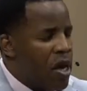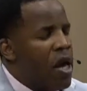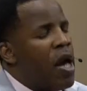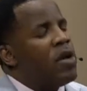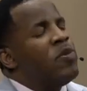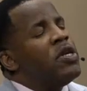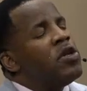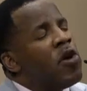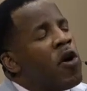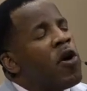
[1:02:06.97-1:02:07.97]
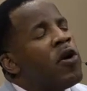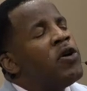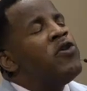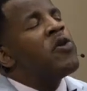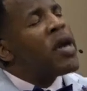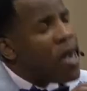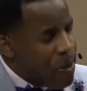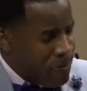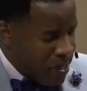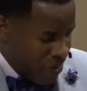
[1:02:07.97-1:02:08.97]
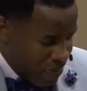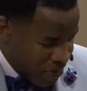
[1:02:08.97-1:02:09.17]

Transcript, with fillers: And we know you kept him.